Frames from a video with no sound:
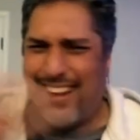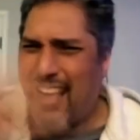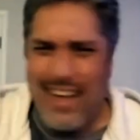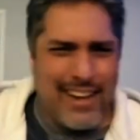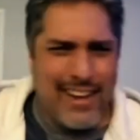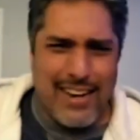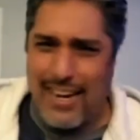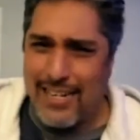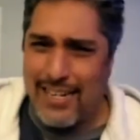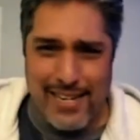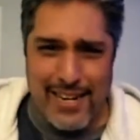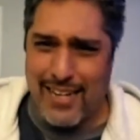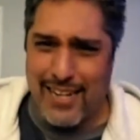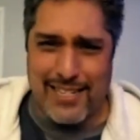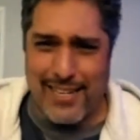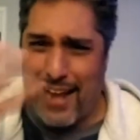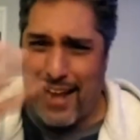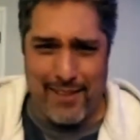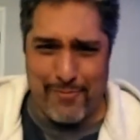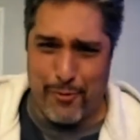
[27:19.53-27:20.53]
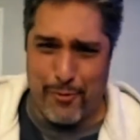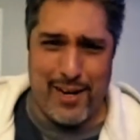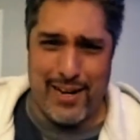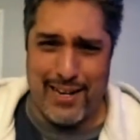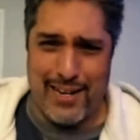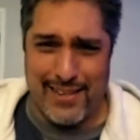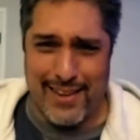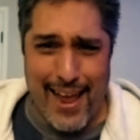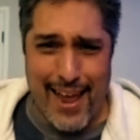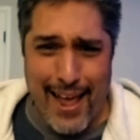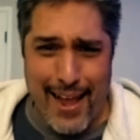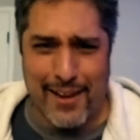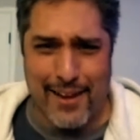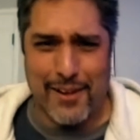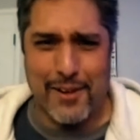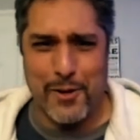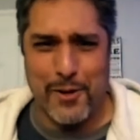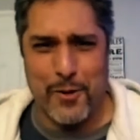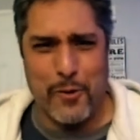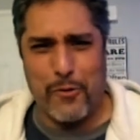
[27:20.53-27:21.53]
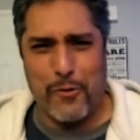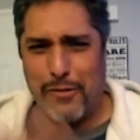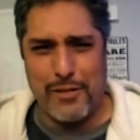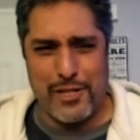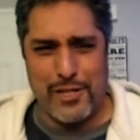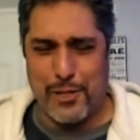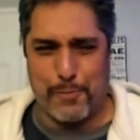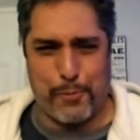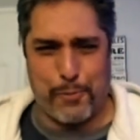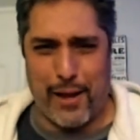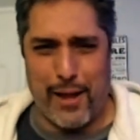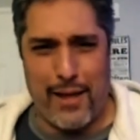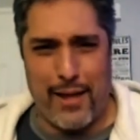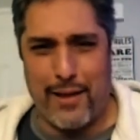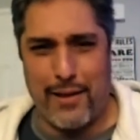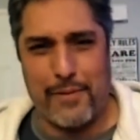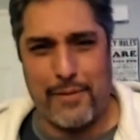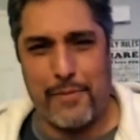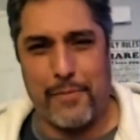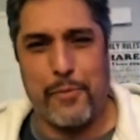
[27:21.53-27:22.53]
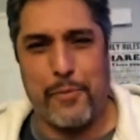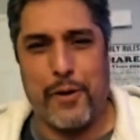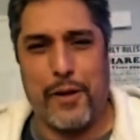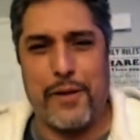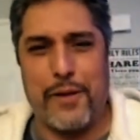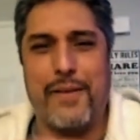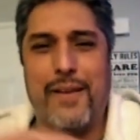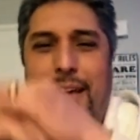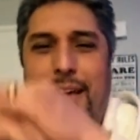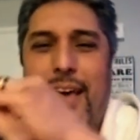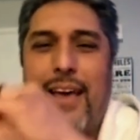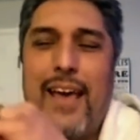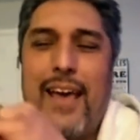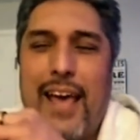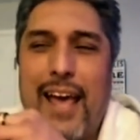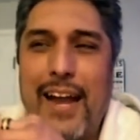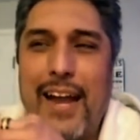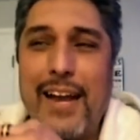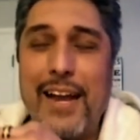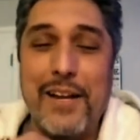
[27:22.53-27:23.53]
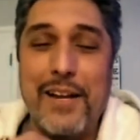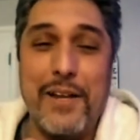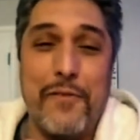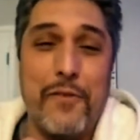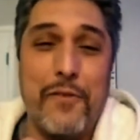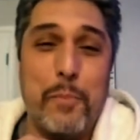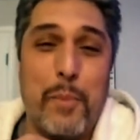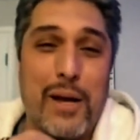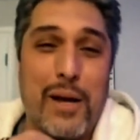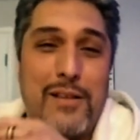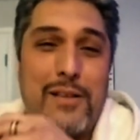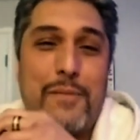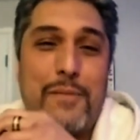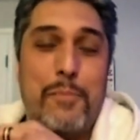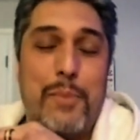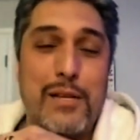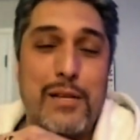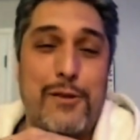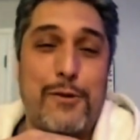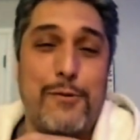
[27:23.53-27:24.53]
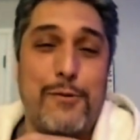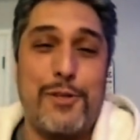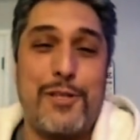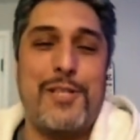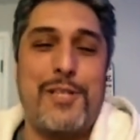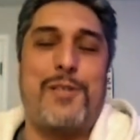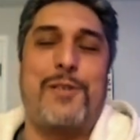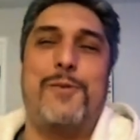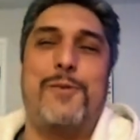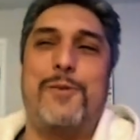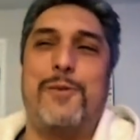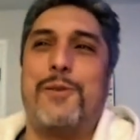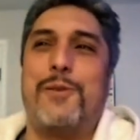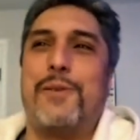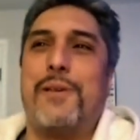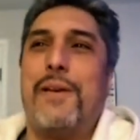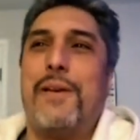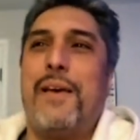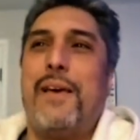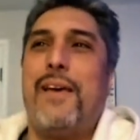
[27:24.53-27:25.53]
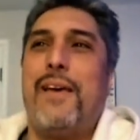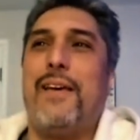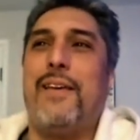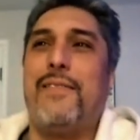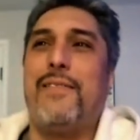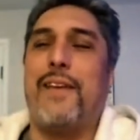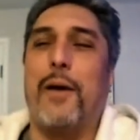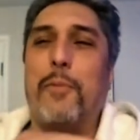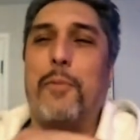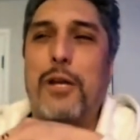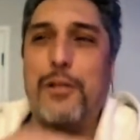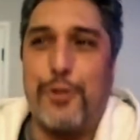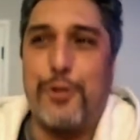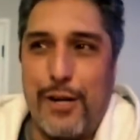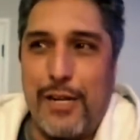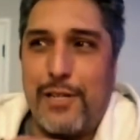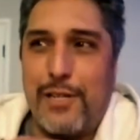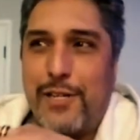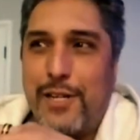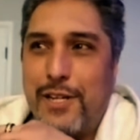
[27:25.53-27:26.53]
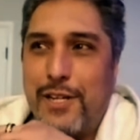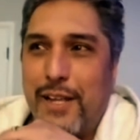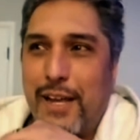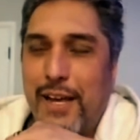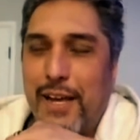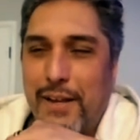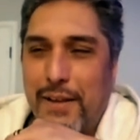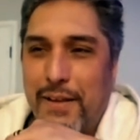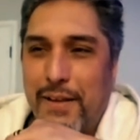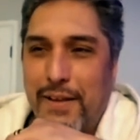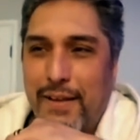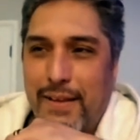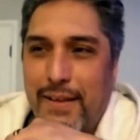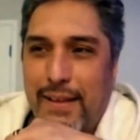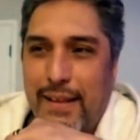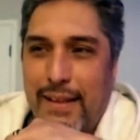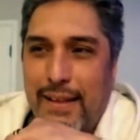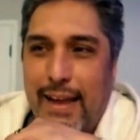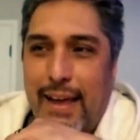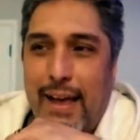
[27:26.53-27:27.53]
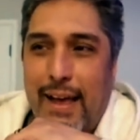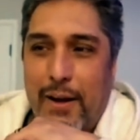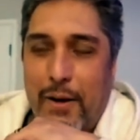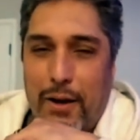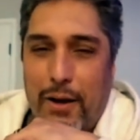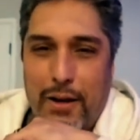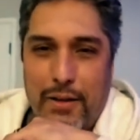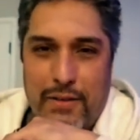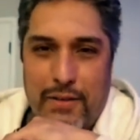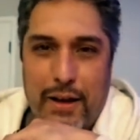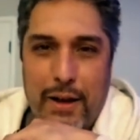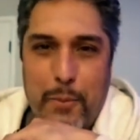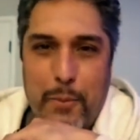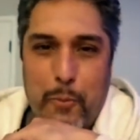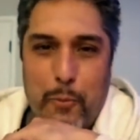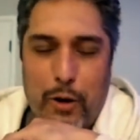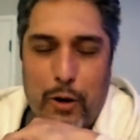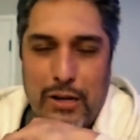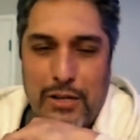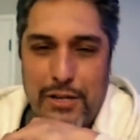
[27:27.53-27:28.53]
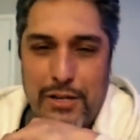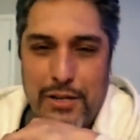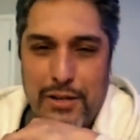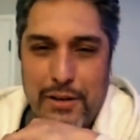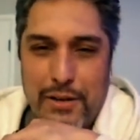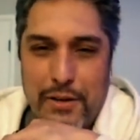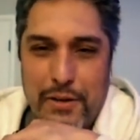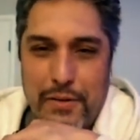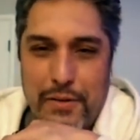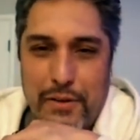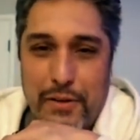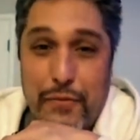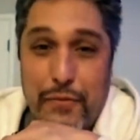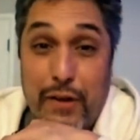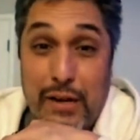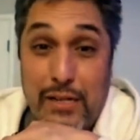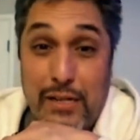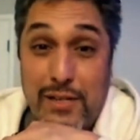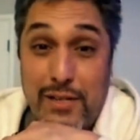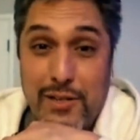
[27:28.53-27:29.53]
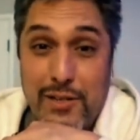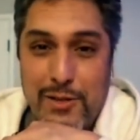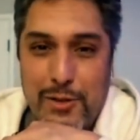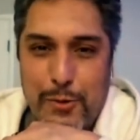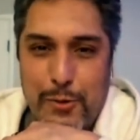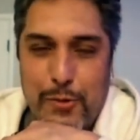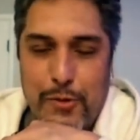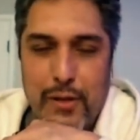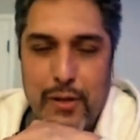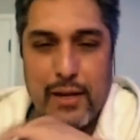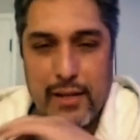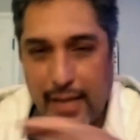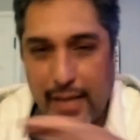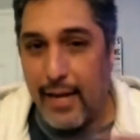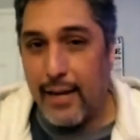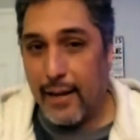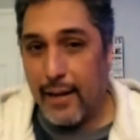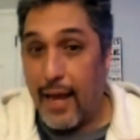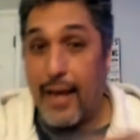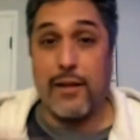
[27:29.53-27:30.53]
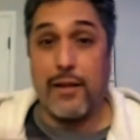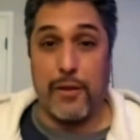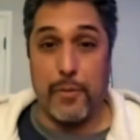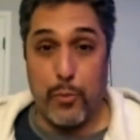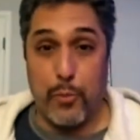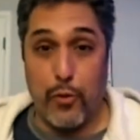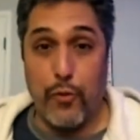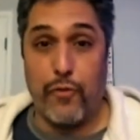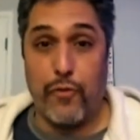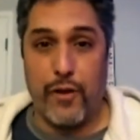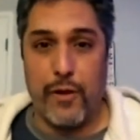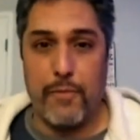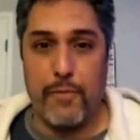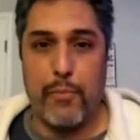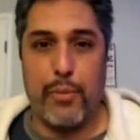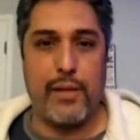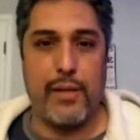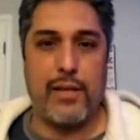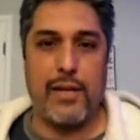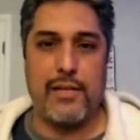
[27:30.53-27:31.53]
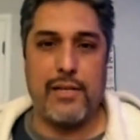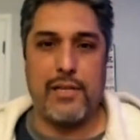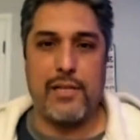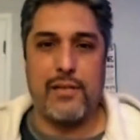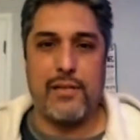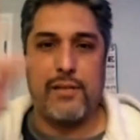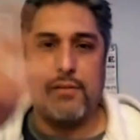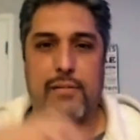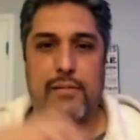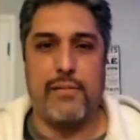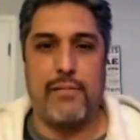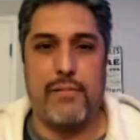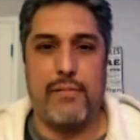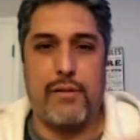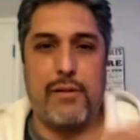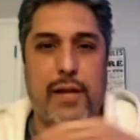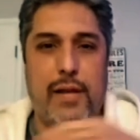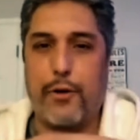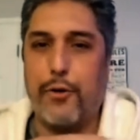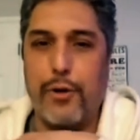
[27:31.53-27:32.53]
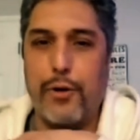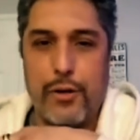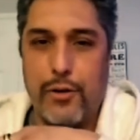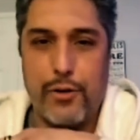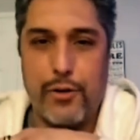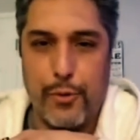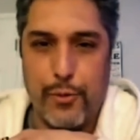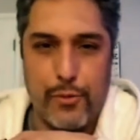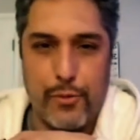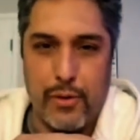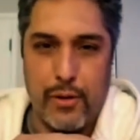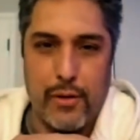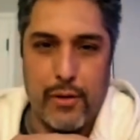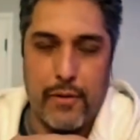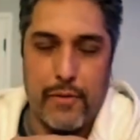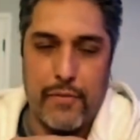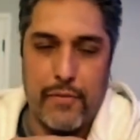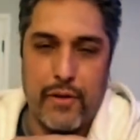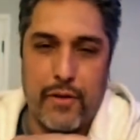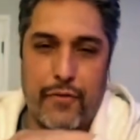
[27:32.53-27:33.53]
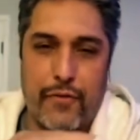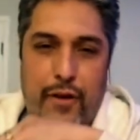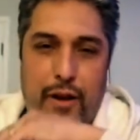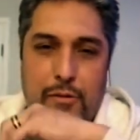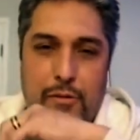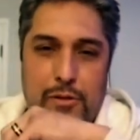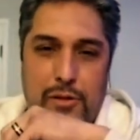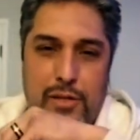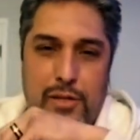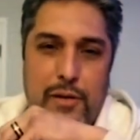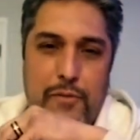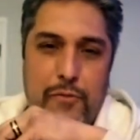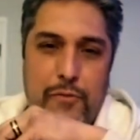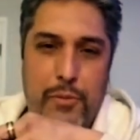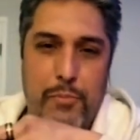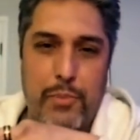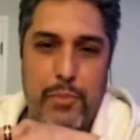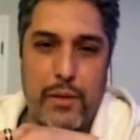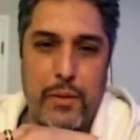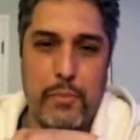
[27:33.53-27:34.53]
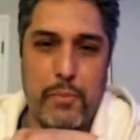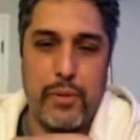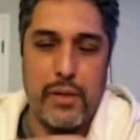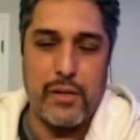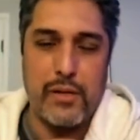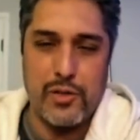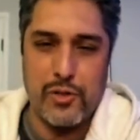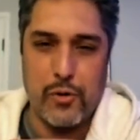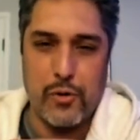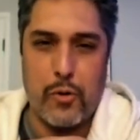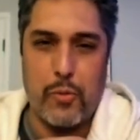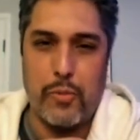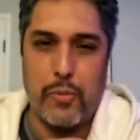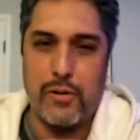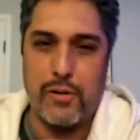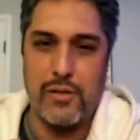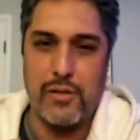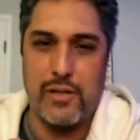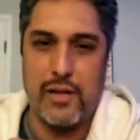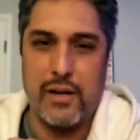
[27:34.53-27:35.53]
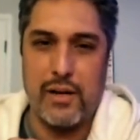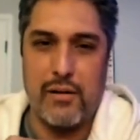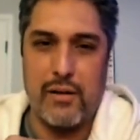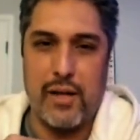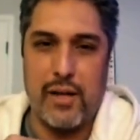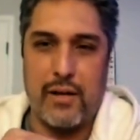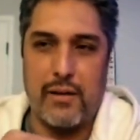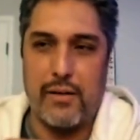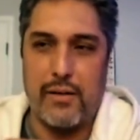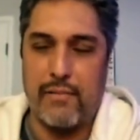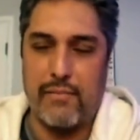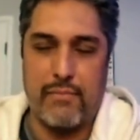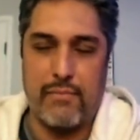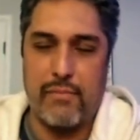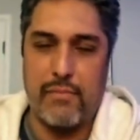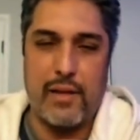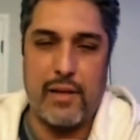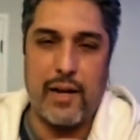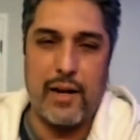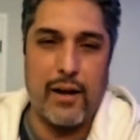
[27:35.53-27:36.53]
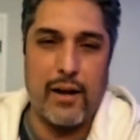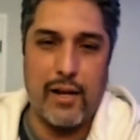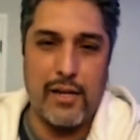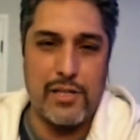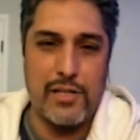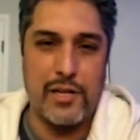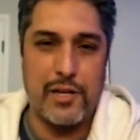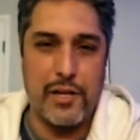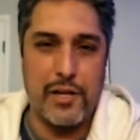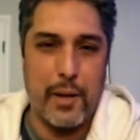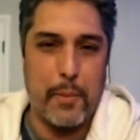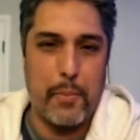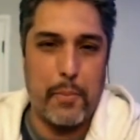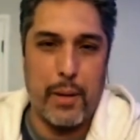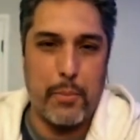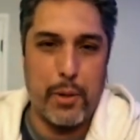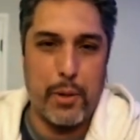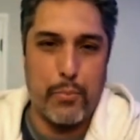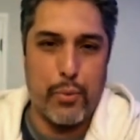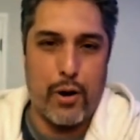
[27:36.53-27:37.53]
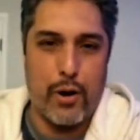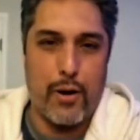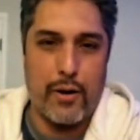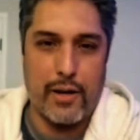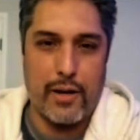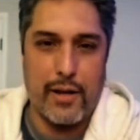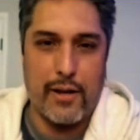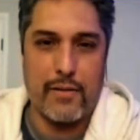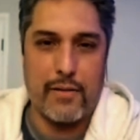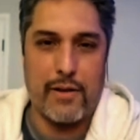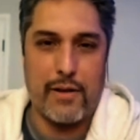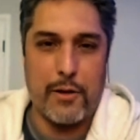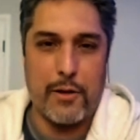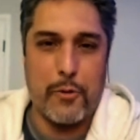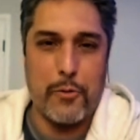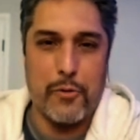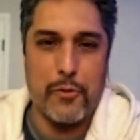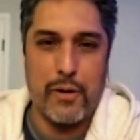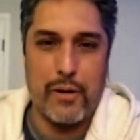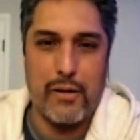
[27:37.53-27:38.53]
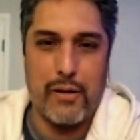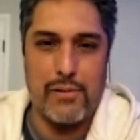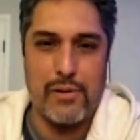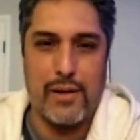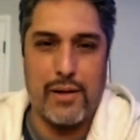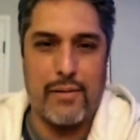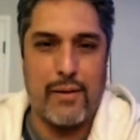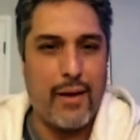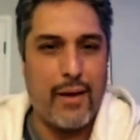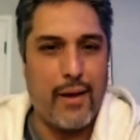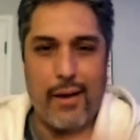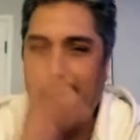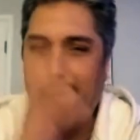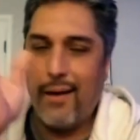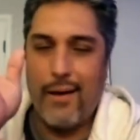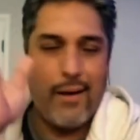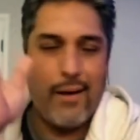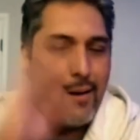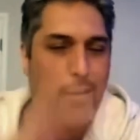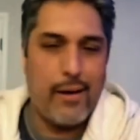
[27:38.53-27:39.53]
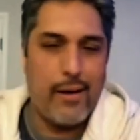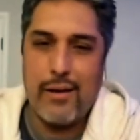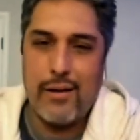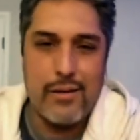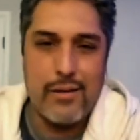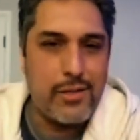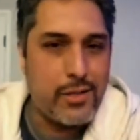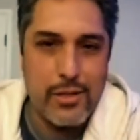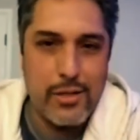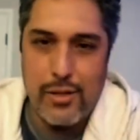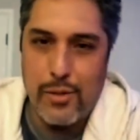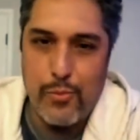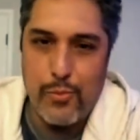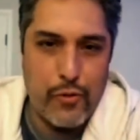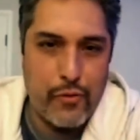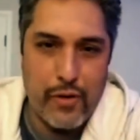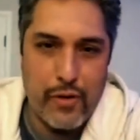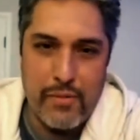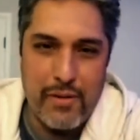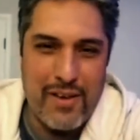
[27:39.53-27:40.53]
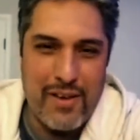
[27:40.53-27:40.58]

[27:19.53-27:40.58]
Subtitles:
That's not really daddy, we was just playing. But and then even my two sisters, Tammy and Tracy, they had a hard time watching the fight scenes too. Like they liked the movie, but they couldn't do the final scene with me and Big Zo because they didn't like seeing their baby brother get killed. And I was like, it's just a movie.